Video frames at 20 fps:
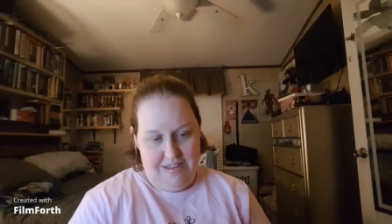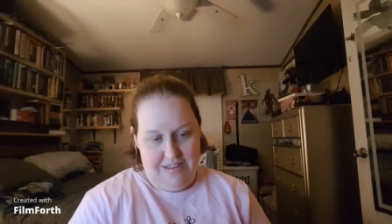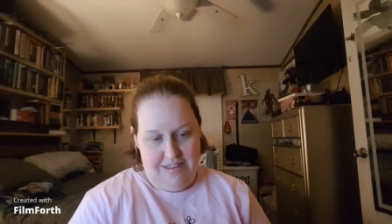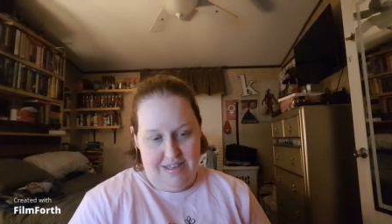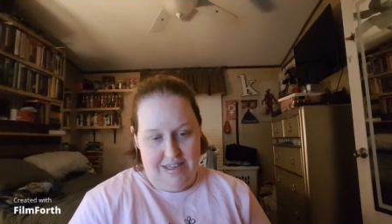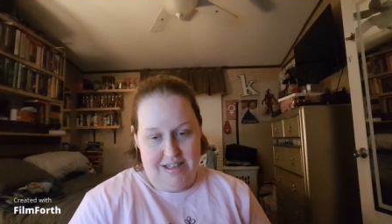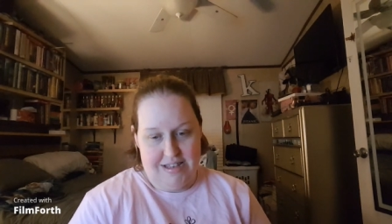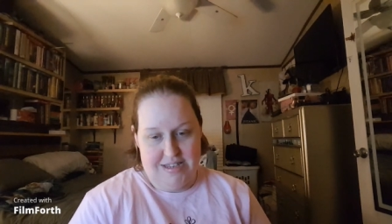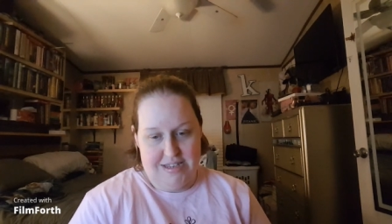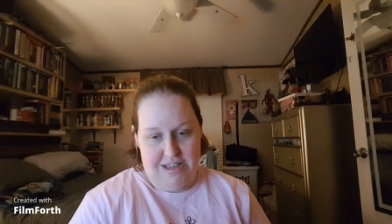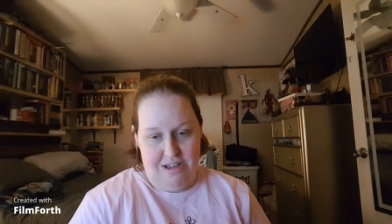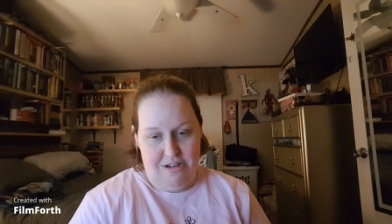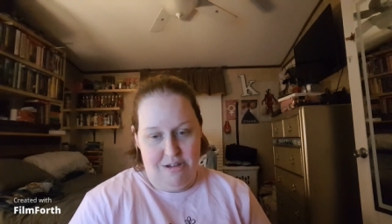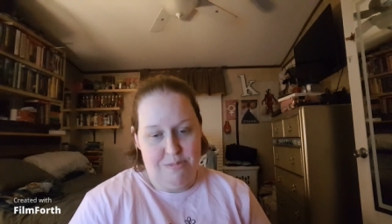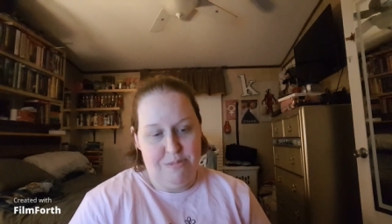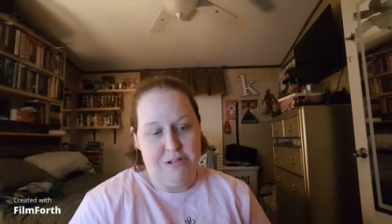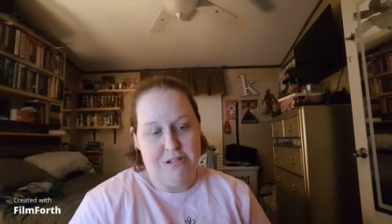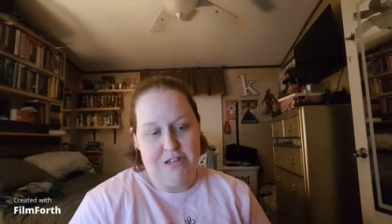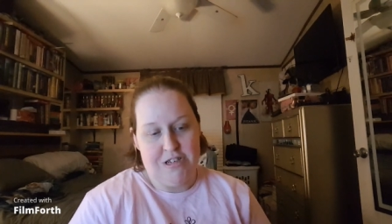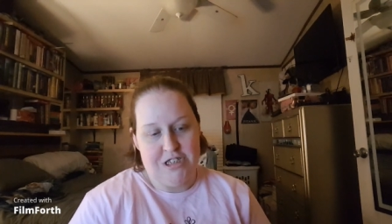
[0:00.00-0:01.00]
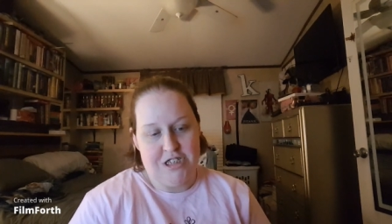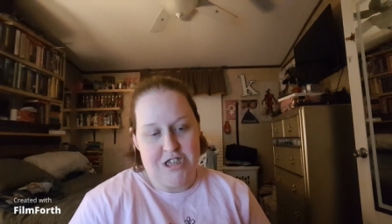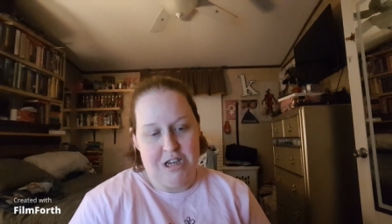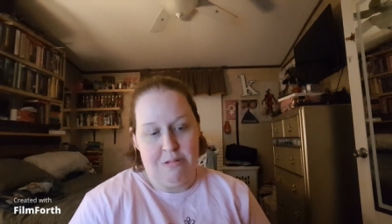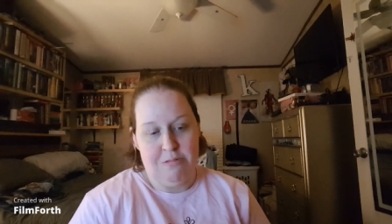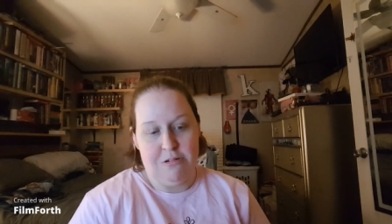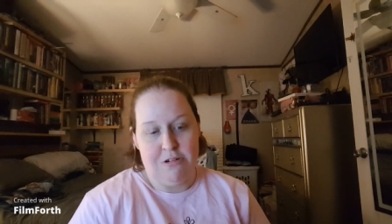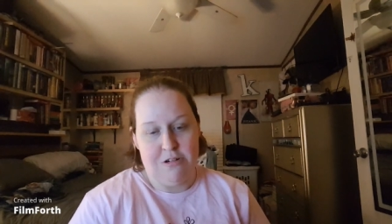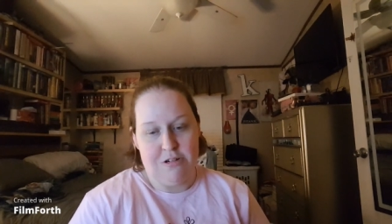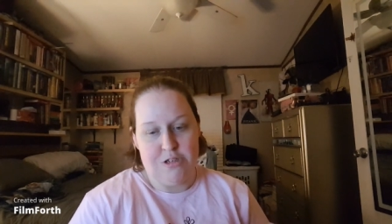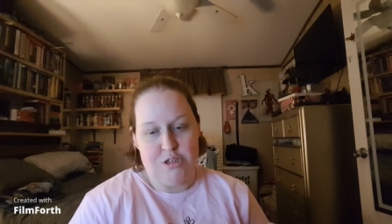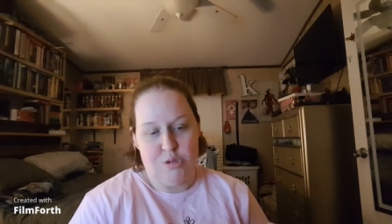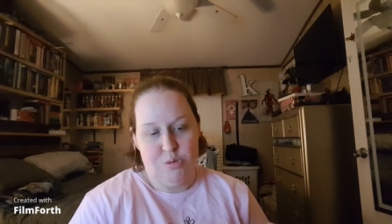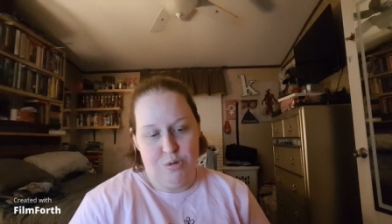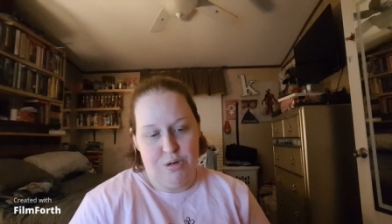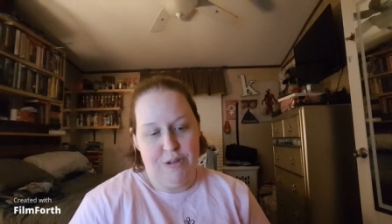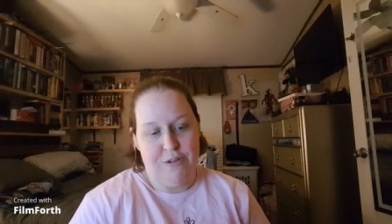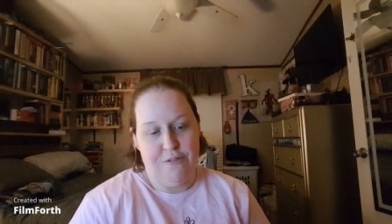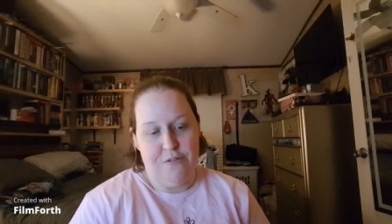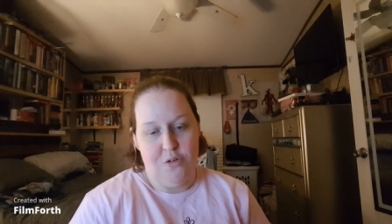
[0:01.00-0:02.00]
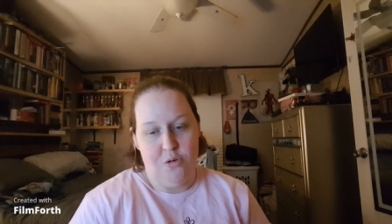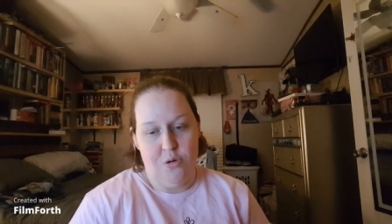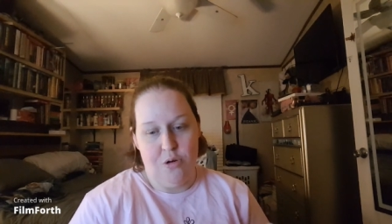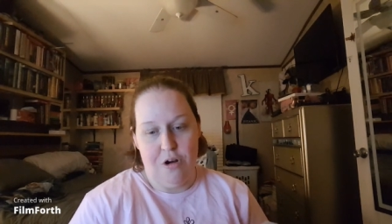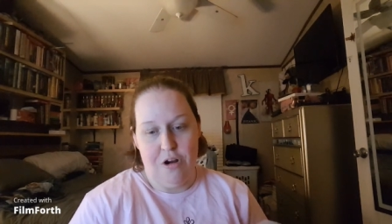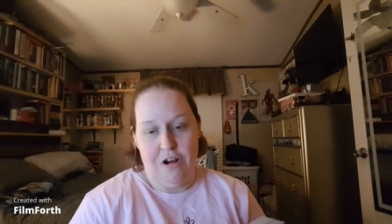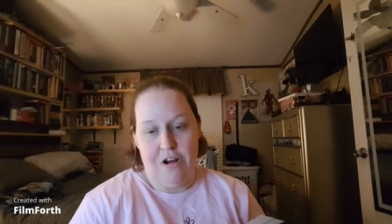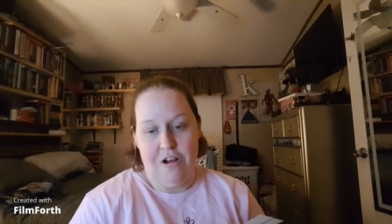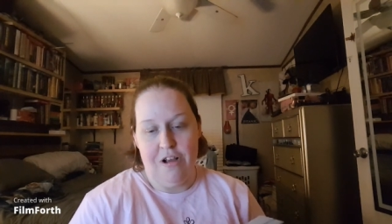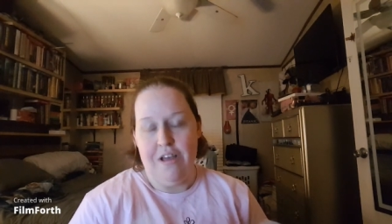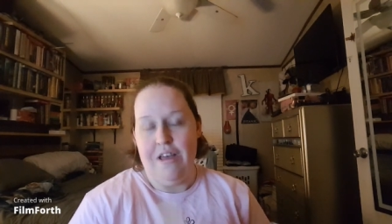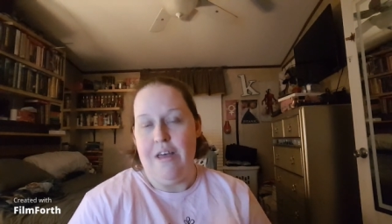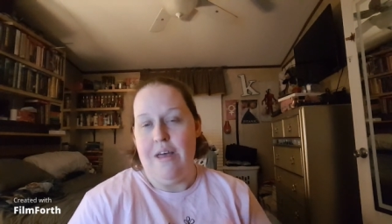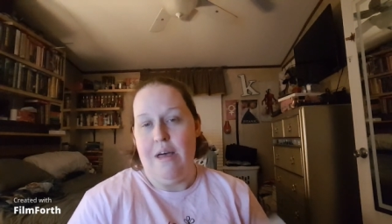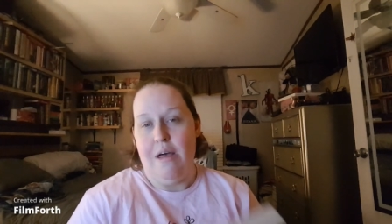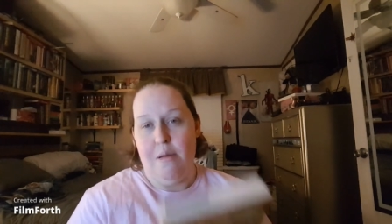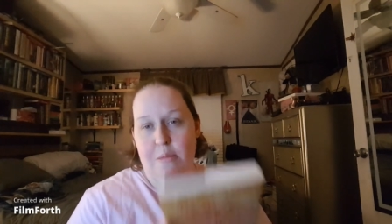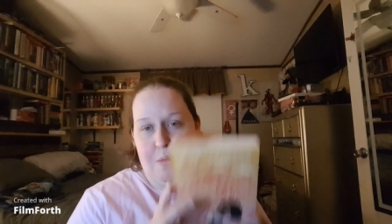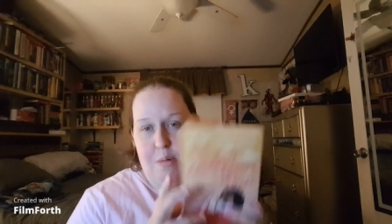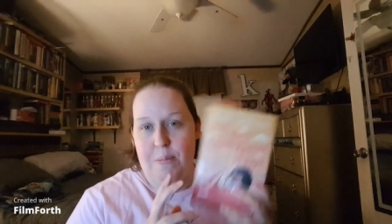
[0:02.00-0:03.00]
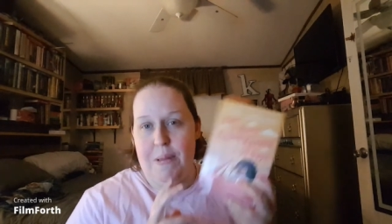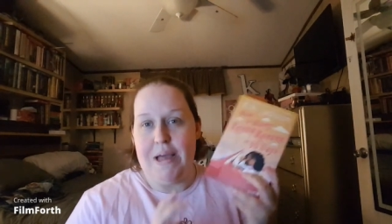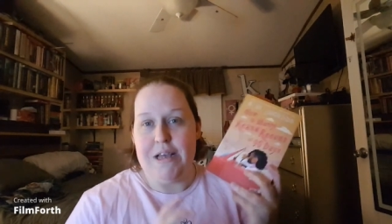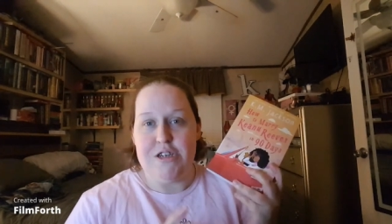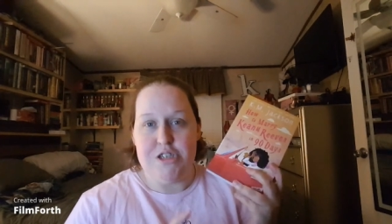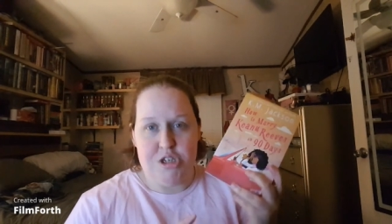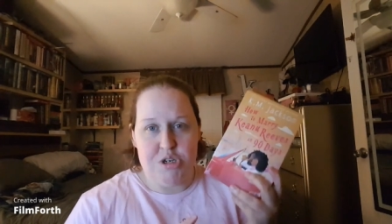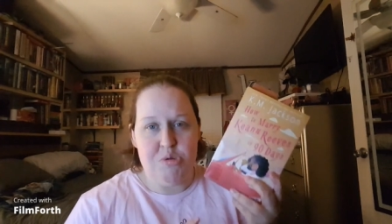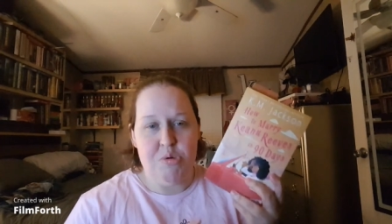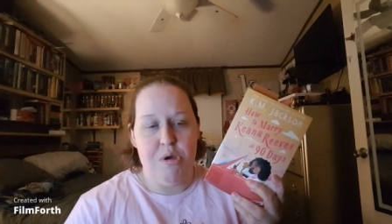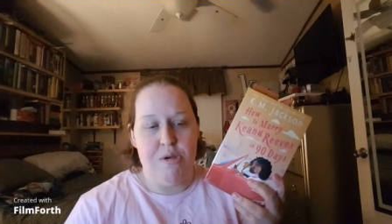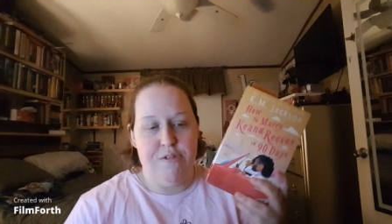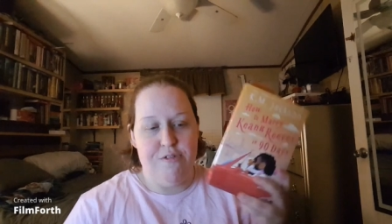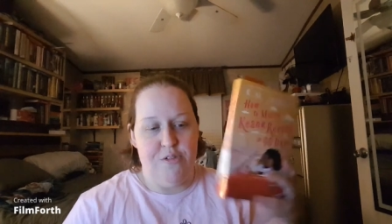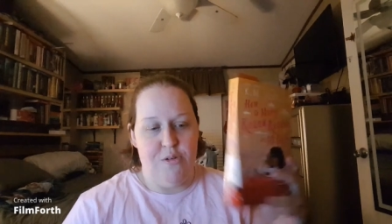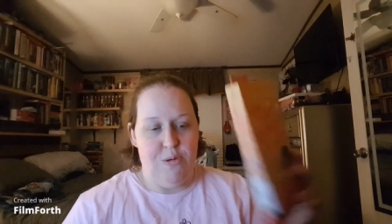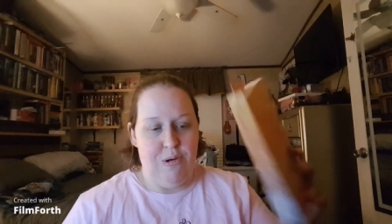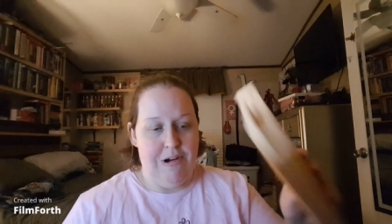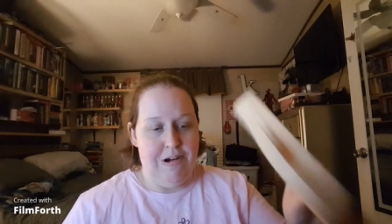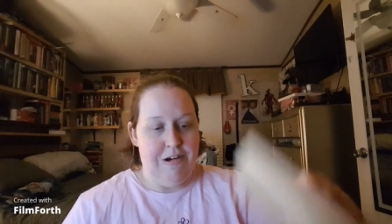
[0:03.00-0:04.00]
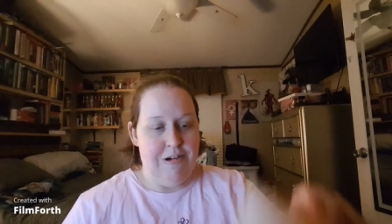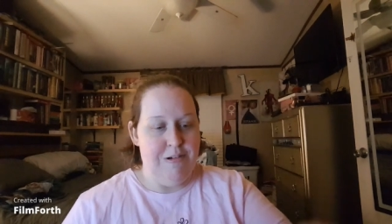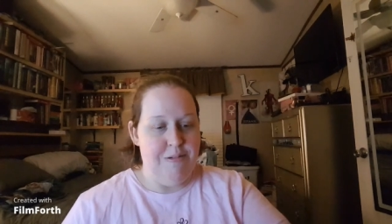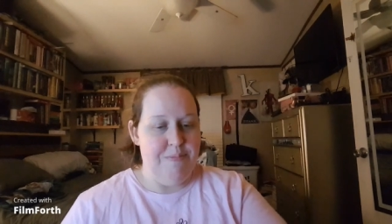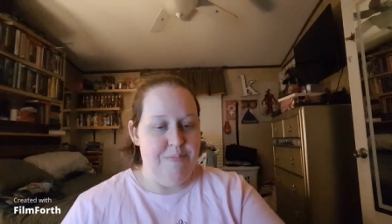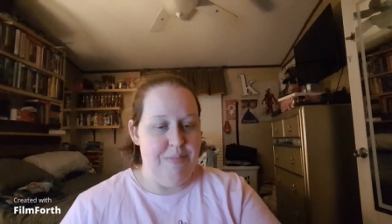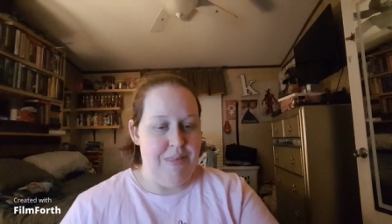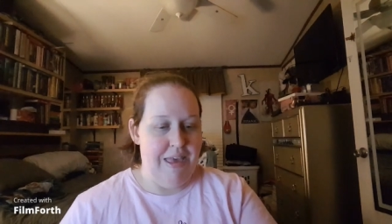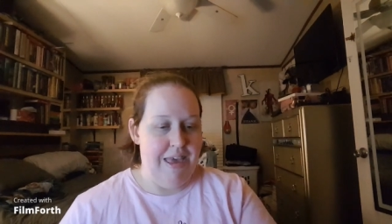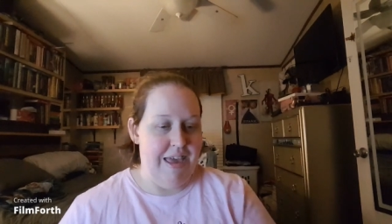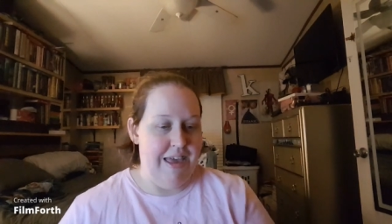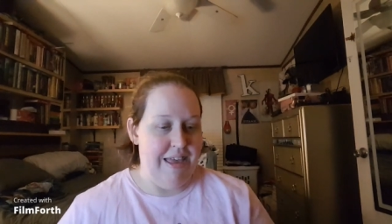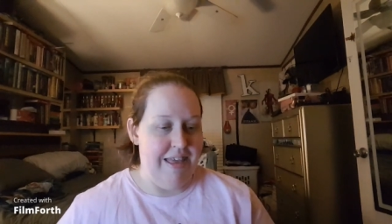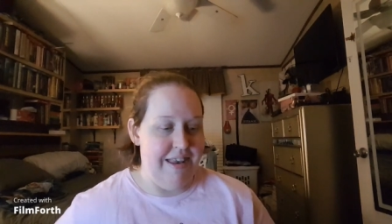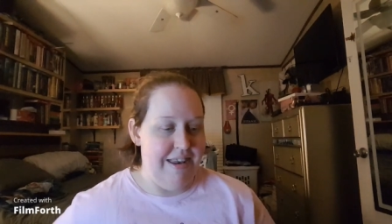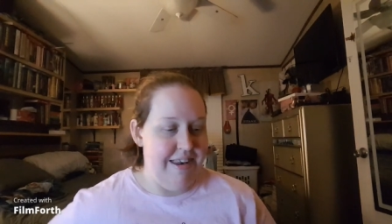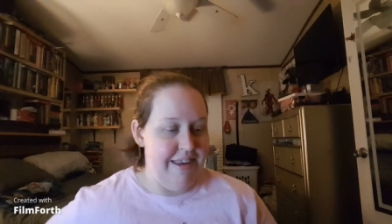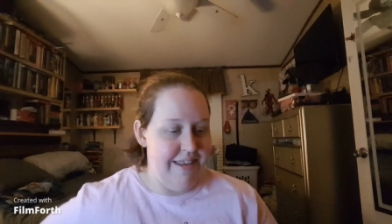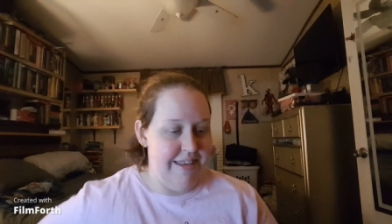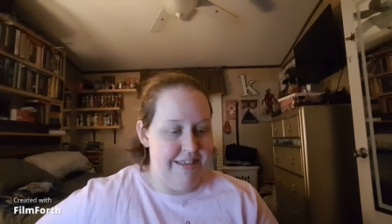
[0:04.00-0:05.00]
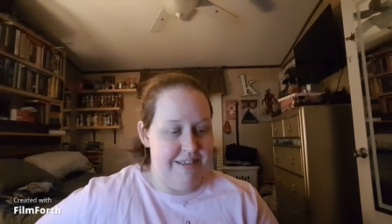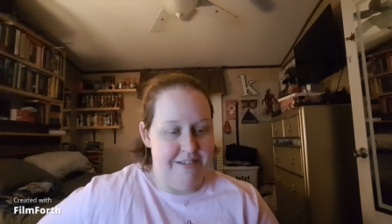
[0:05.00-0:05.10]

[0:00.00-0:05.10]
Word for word: yeah, so I'm on chapter 24. I'm on page 204 and